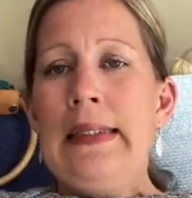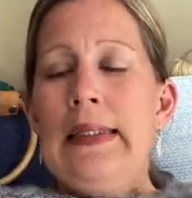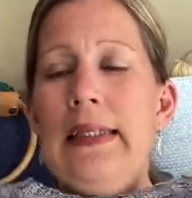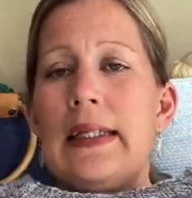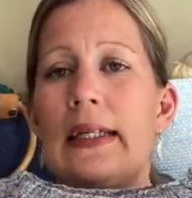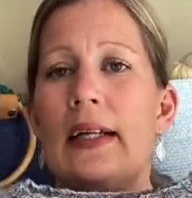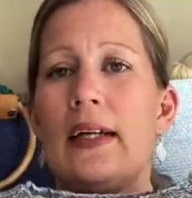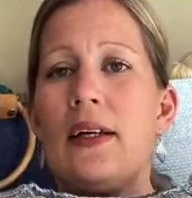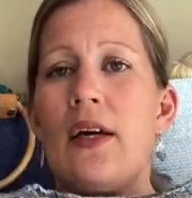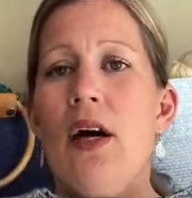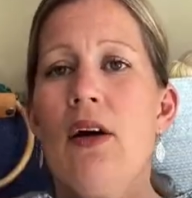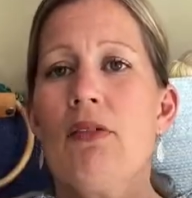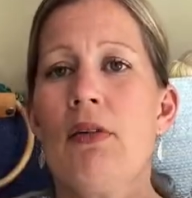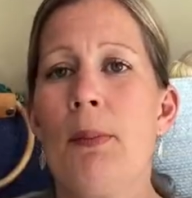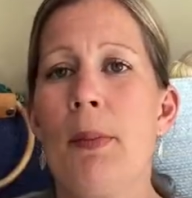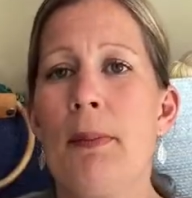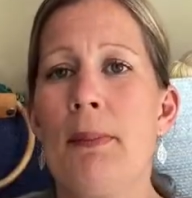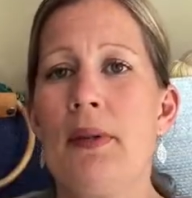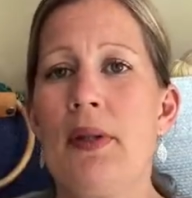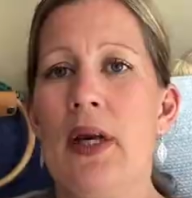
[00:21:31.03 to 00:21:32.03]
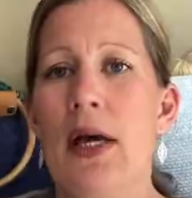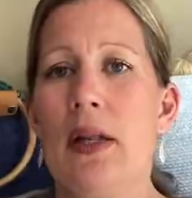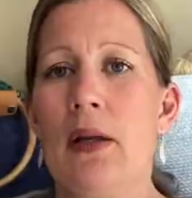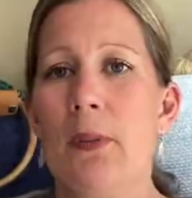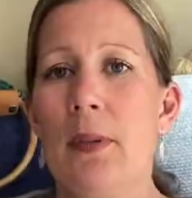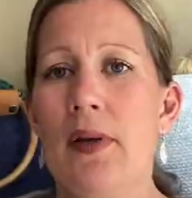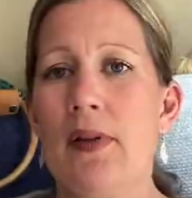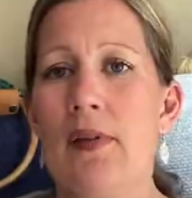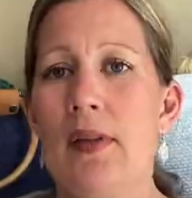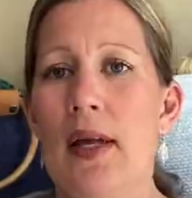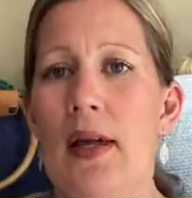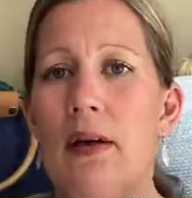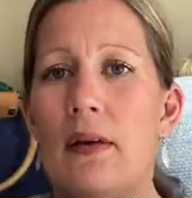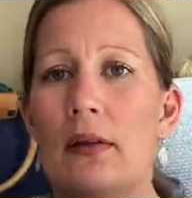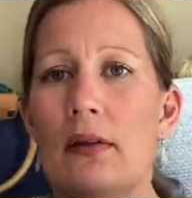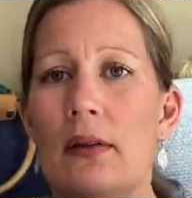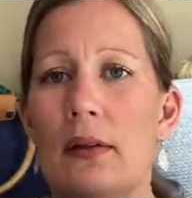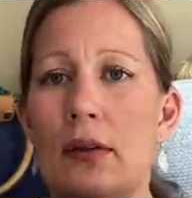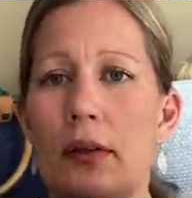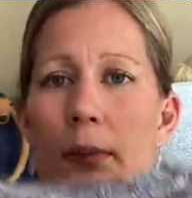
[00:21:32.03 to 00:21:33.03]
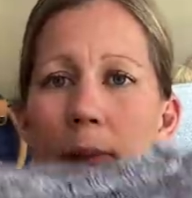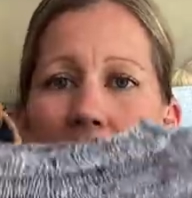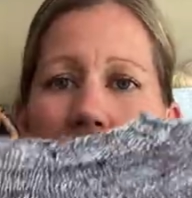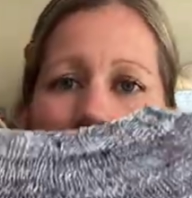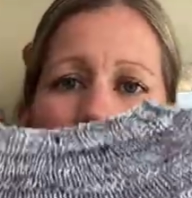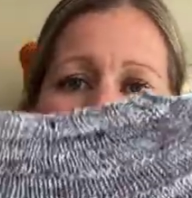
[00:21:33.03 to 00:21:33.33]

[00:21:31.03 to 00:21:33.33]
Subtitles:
And I can't remember the colorways now, but they're